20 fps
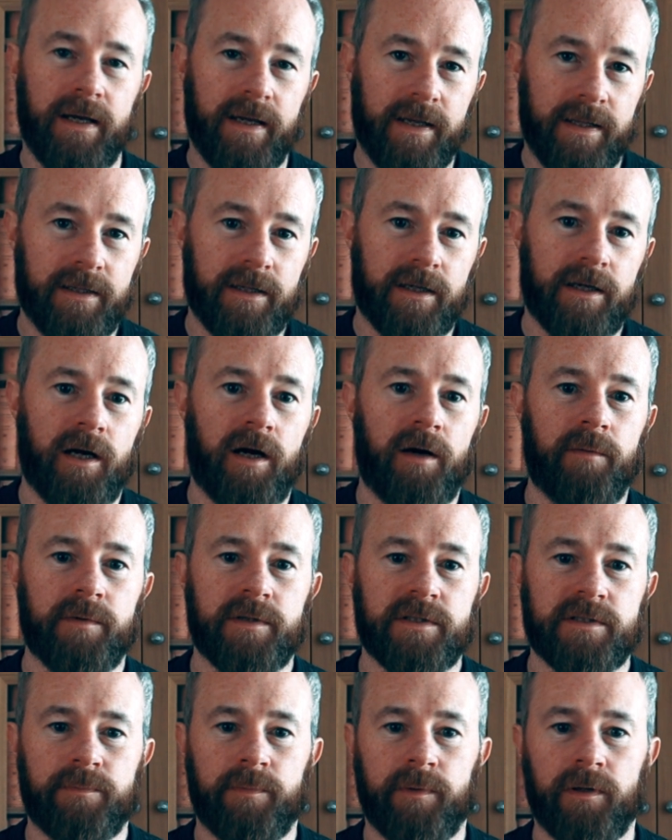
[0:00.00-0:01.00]
in the
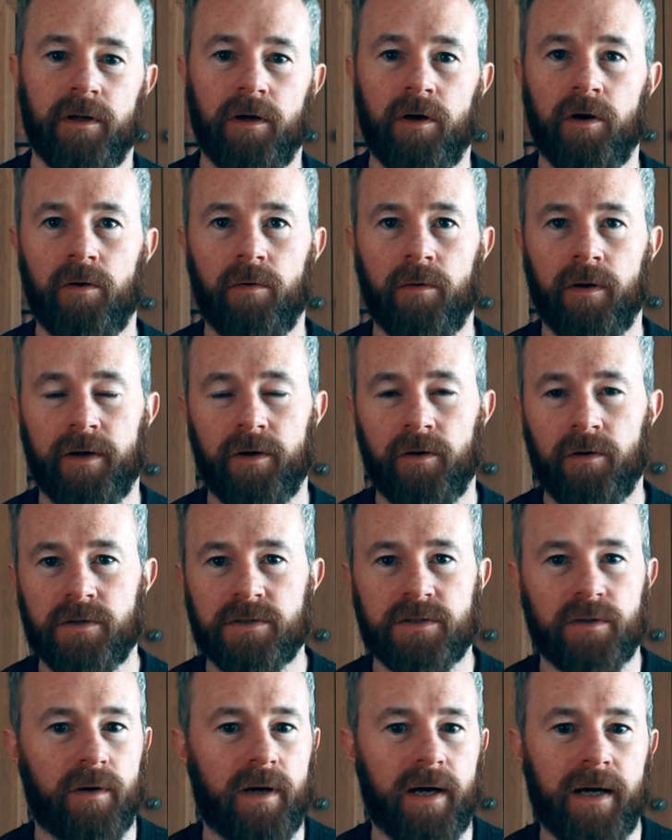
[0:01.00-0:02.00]
comments below, and
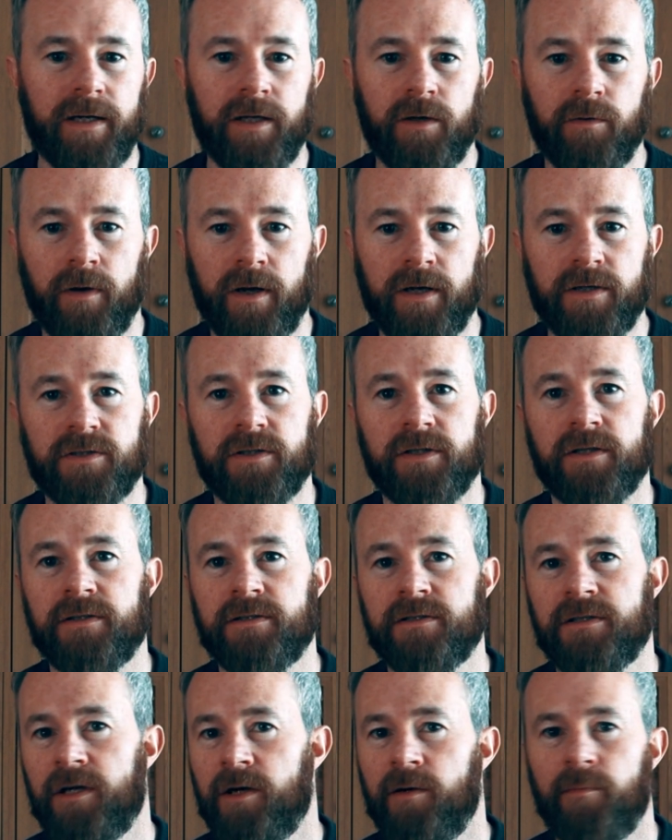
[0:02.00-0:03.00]
also any
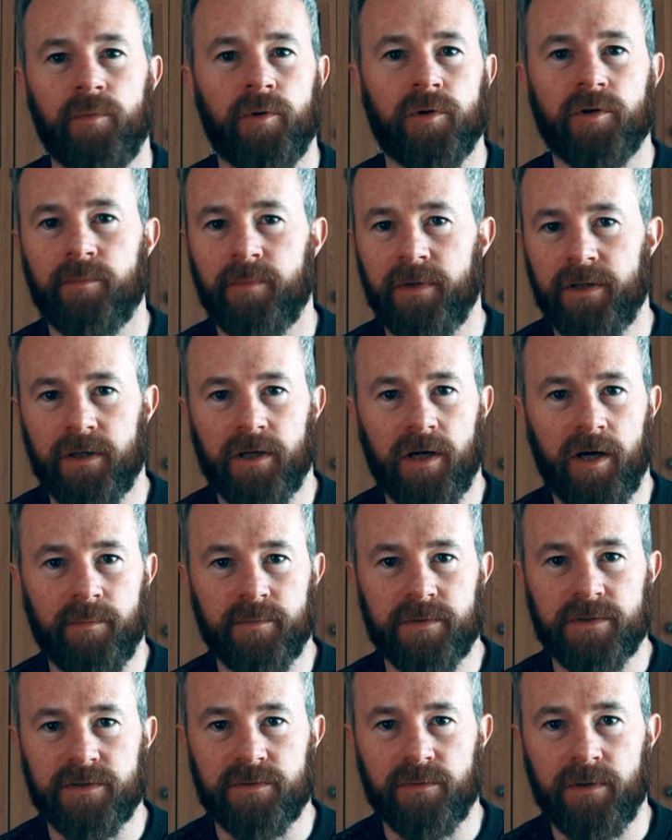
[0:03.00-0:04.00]
questions, put them in the
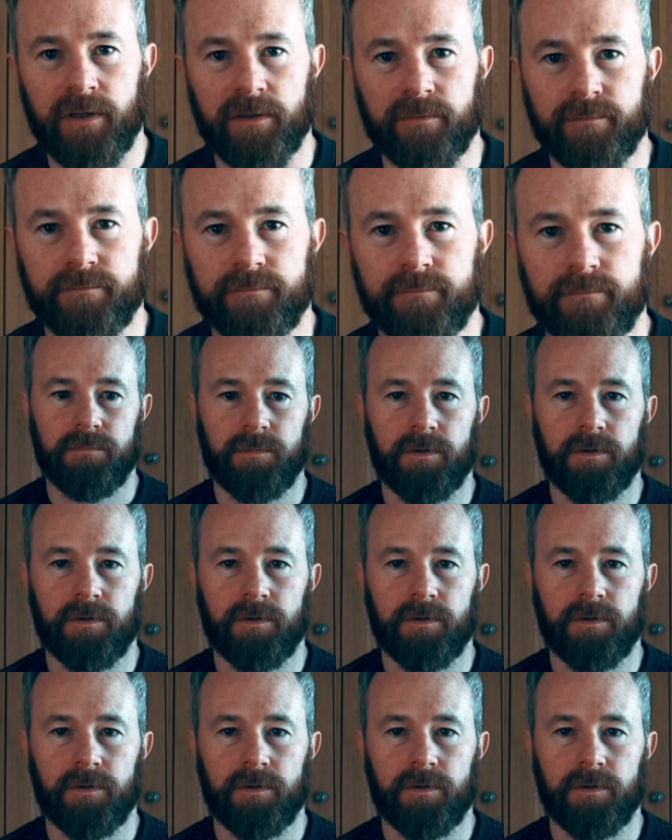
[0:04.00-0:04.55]
comments as well.